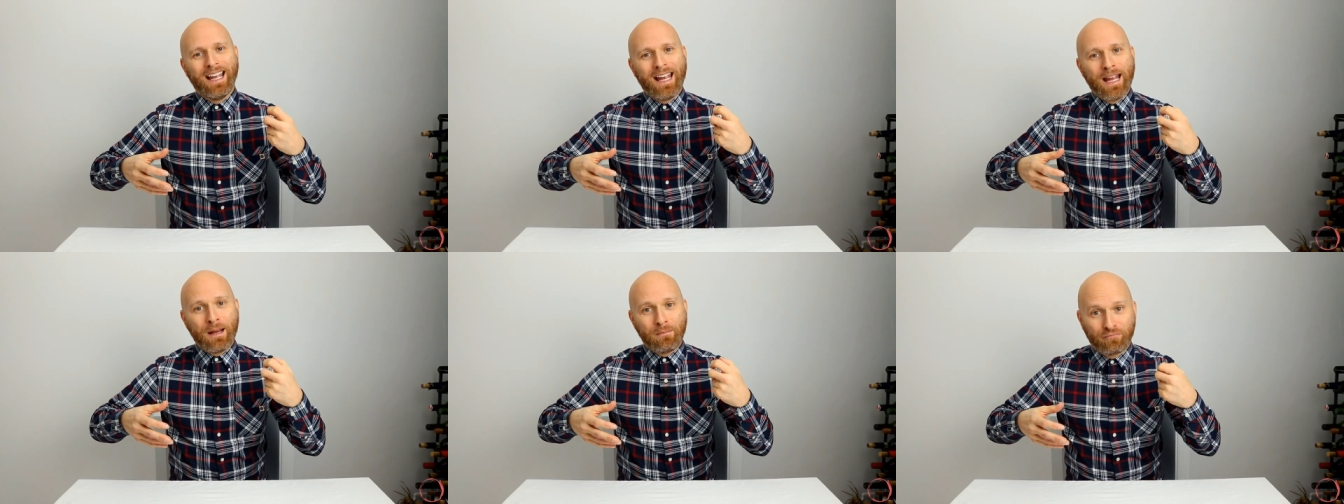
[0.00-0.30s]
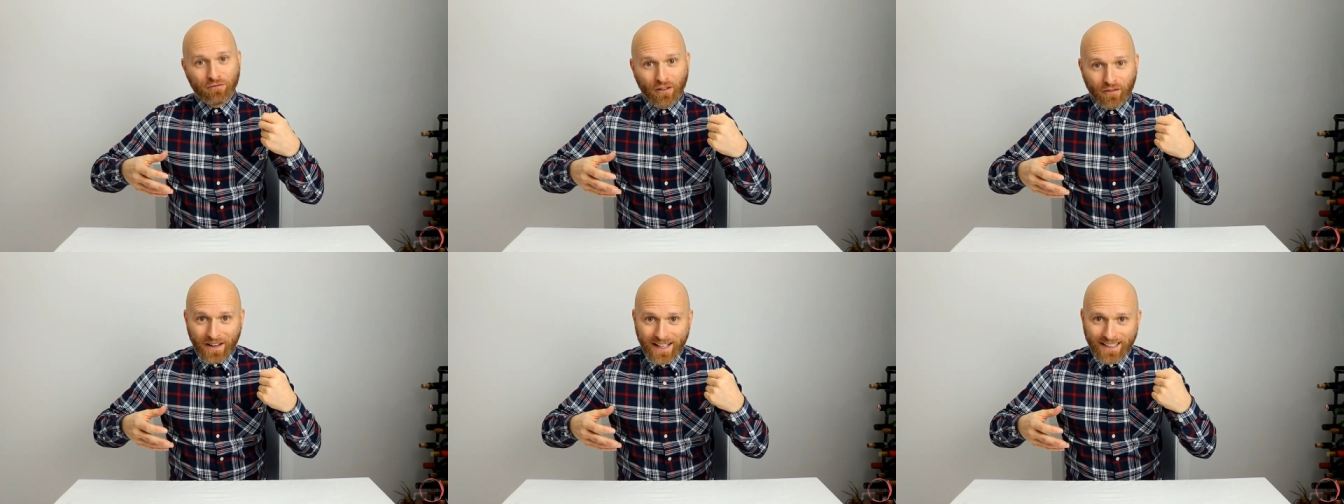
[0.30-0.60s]

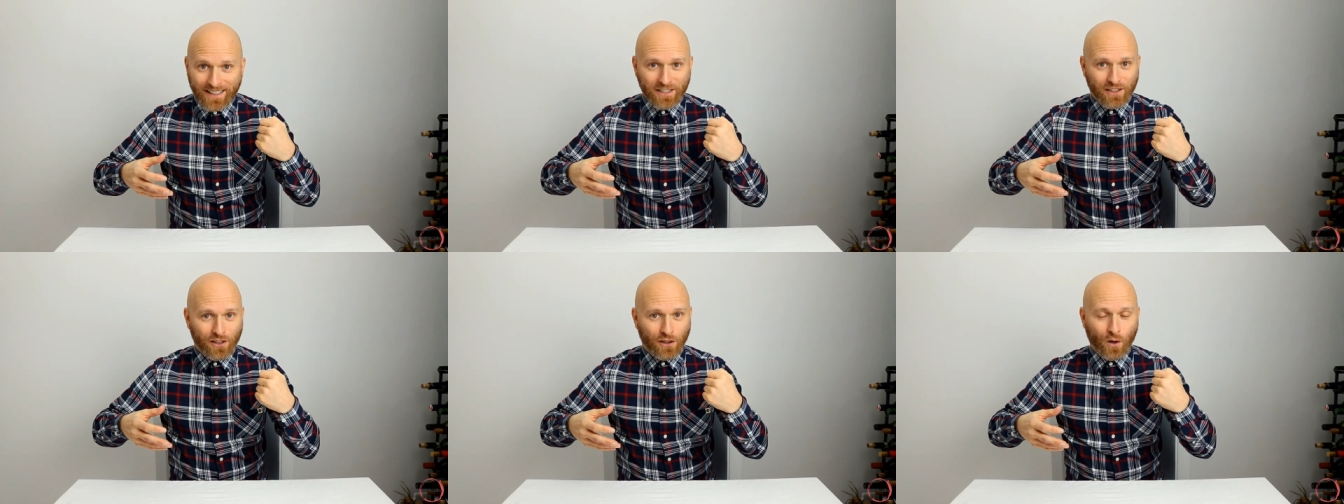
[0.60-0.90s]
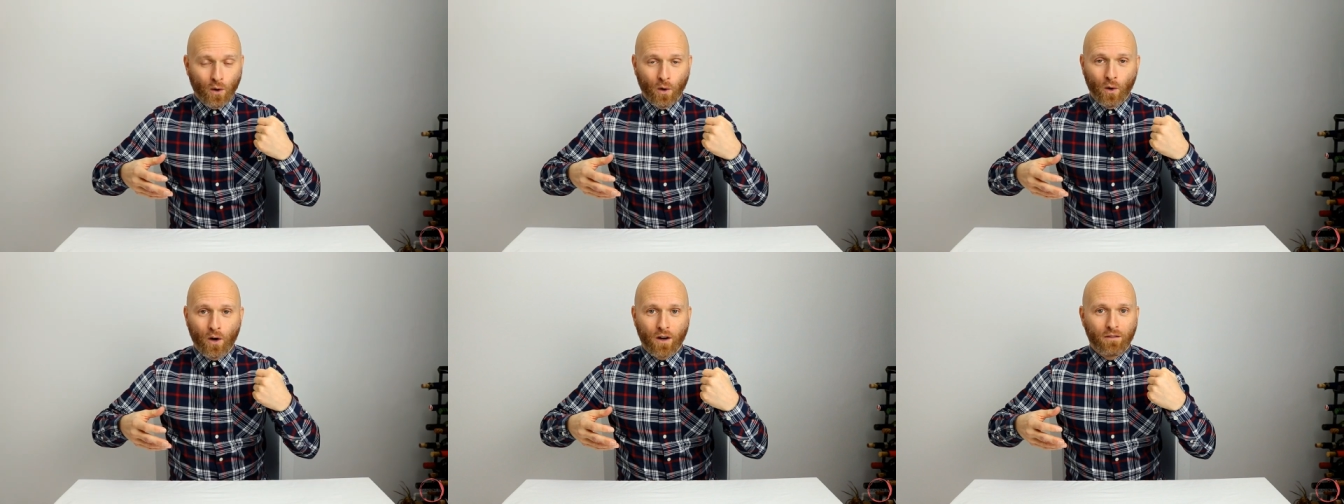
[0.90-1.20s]
It prevents the
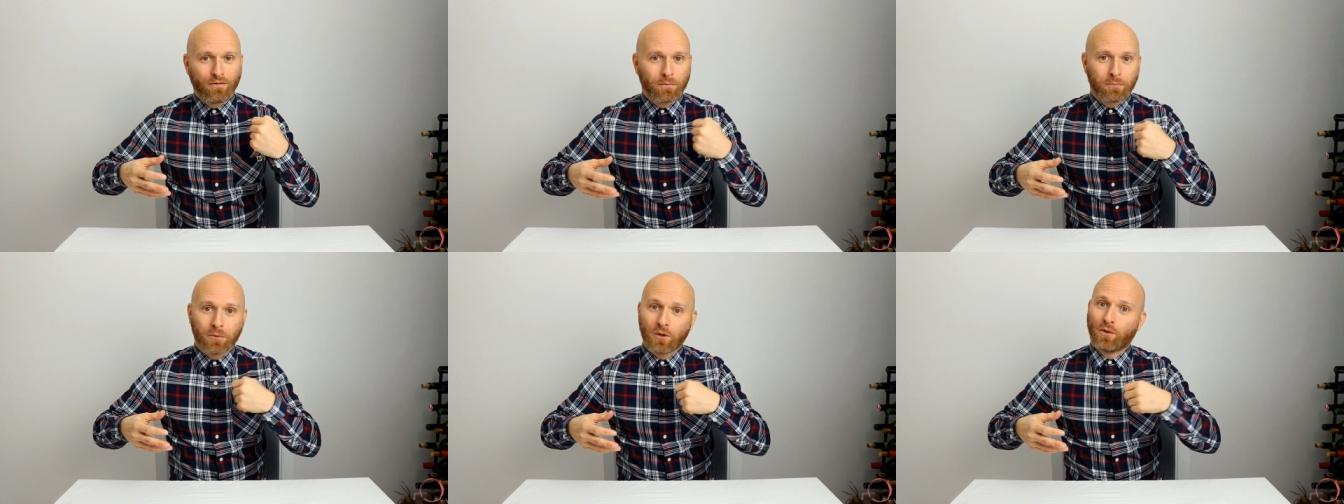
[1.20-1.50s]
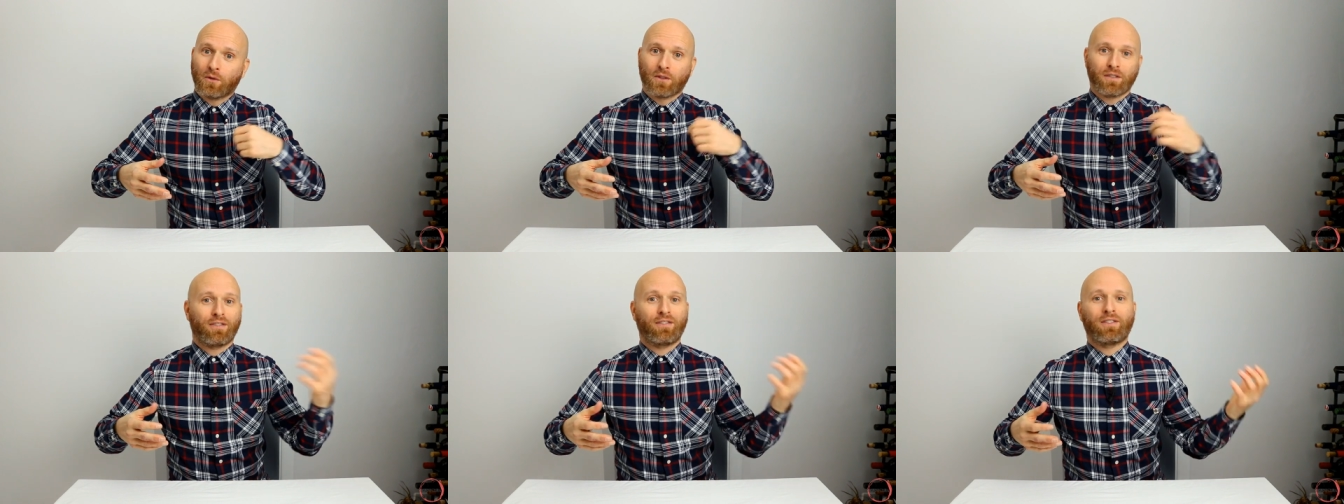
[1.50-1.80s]
cork from
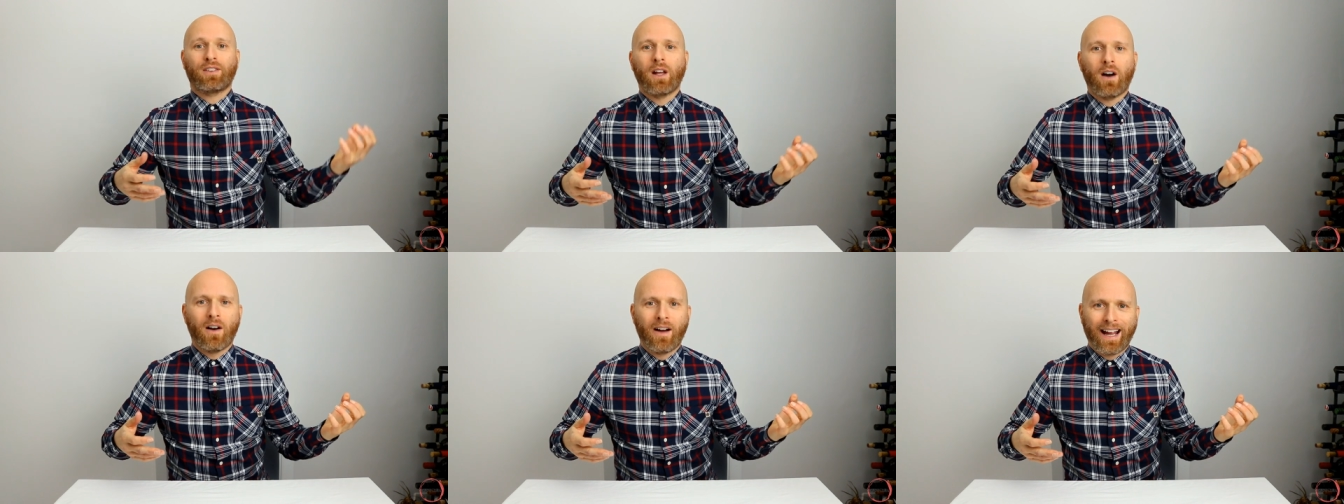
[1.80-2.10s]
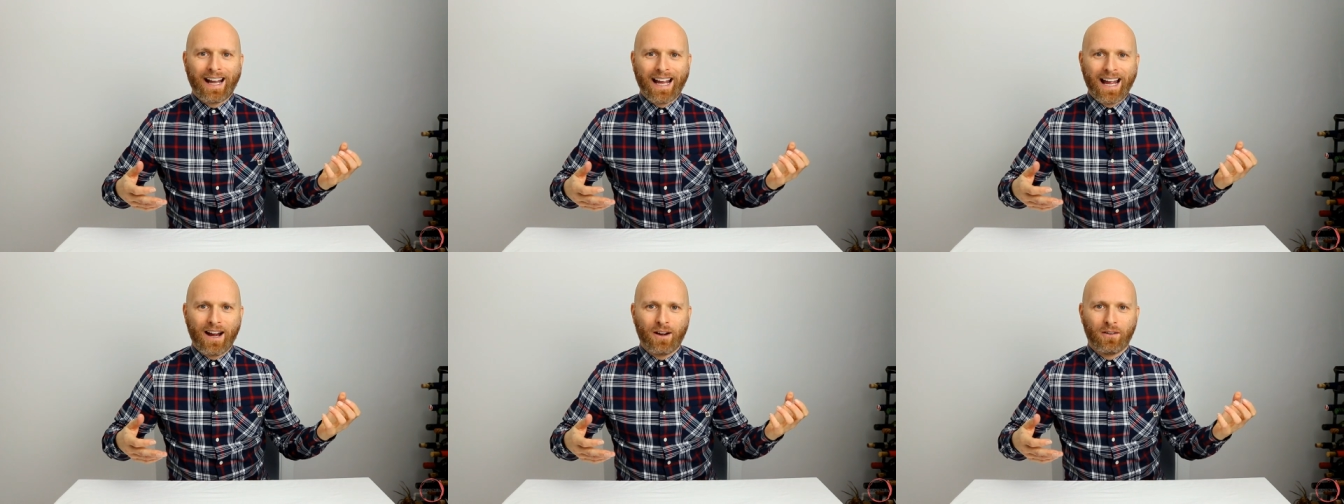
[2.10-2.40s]
sort of
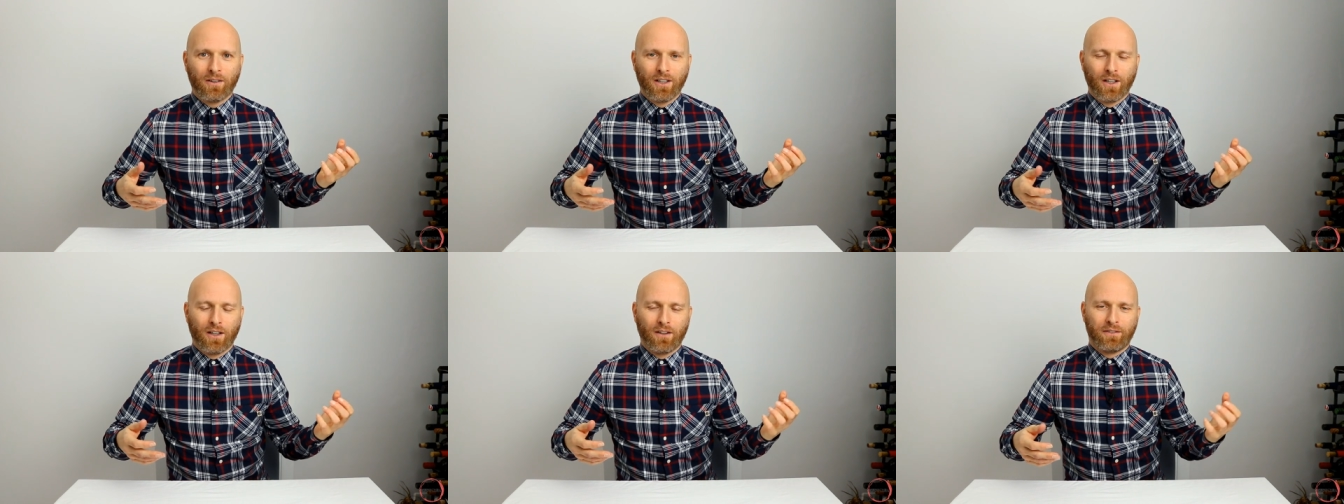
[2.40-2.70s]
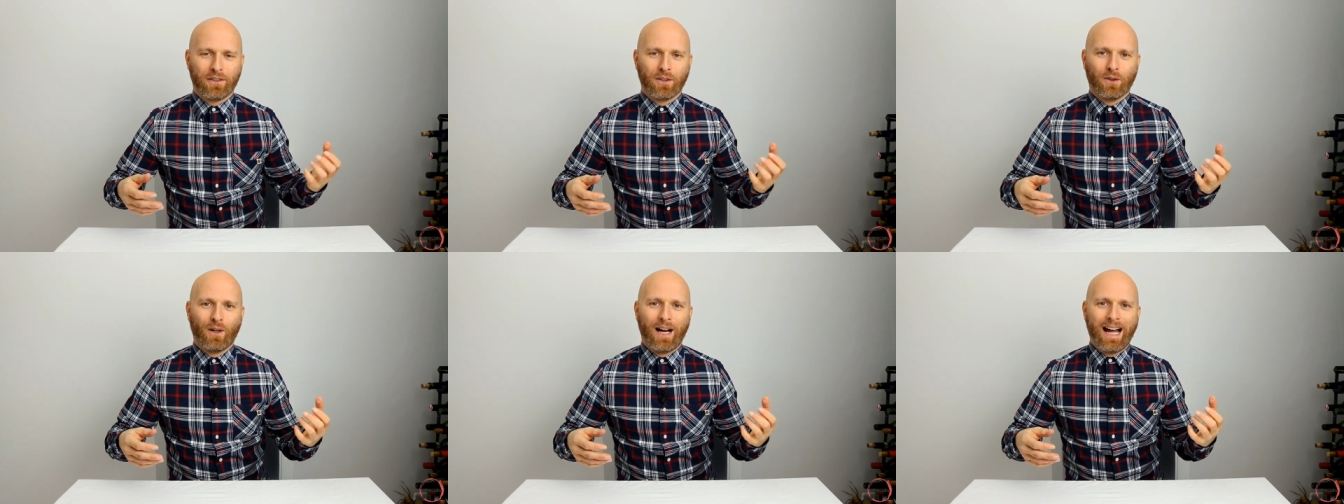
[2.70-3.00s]
flying out
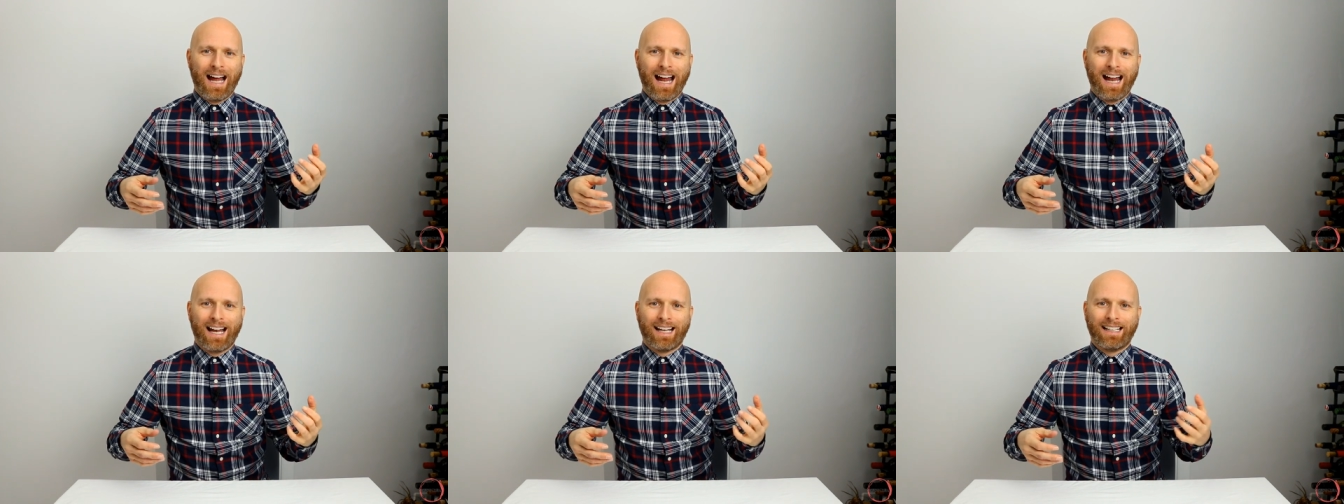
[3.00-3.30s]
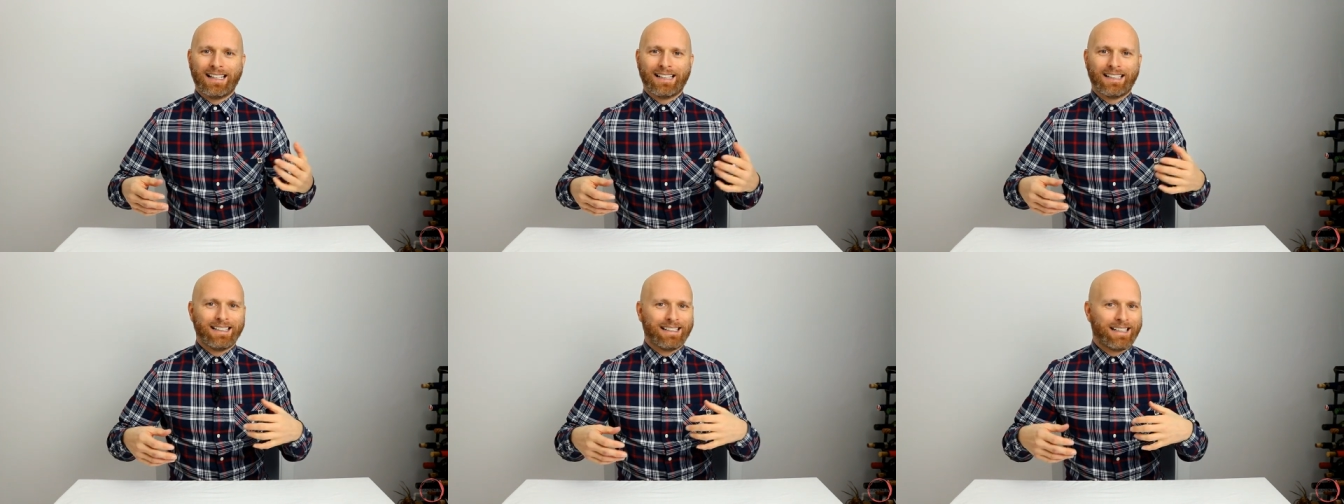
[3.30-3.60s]
of your
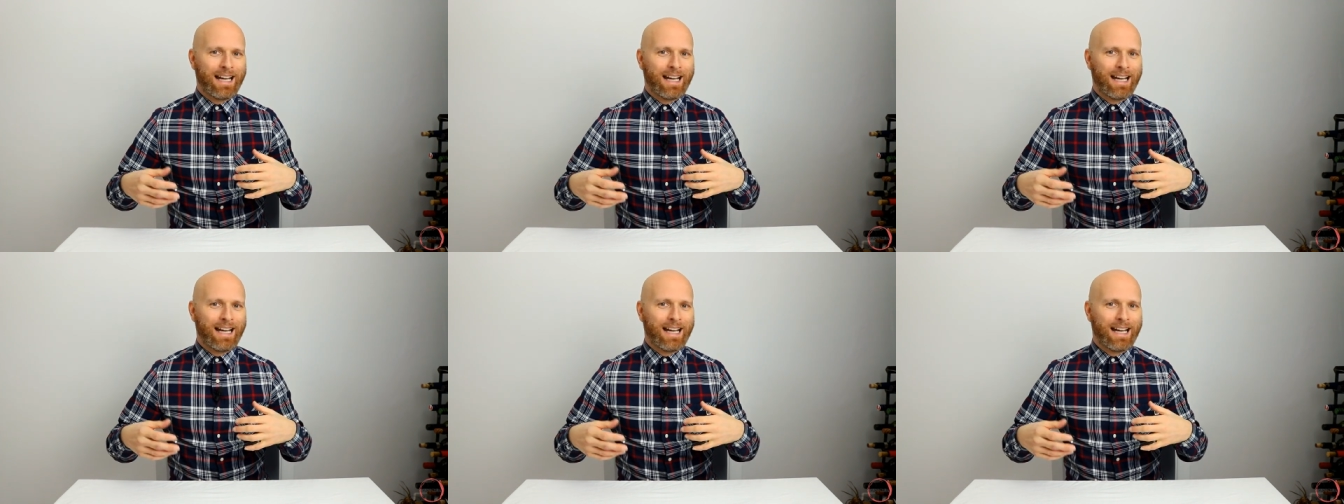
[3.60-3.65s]
hand,